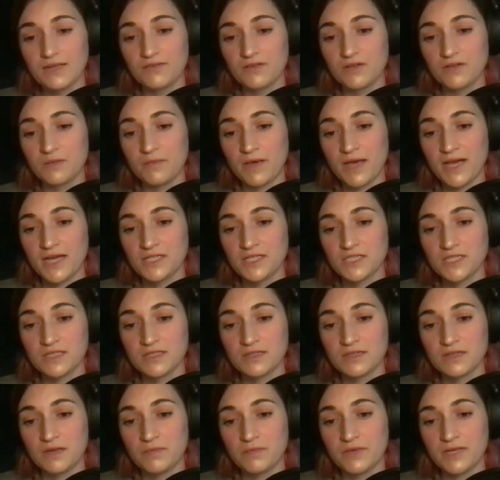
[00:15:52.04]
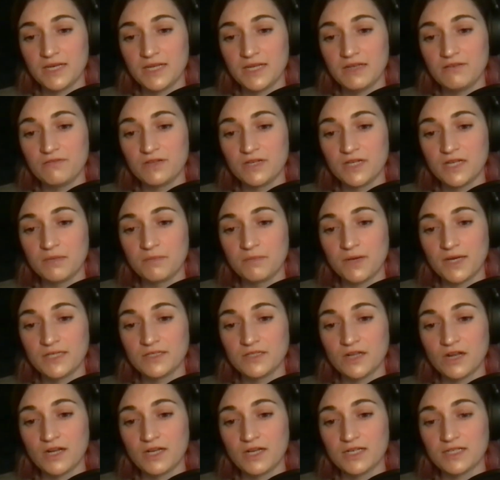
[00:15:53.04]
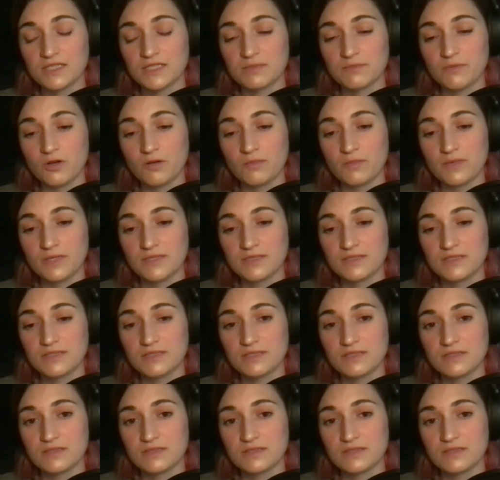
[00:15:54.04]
imagine. I mean, even in my darkest moments.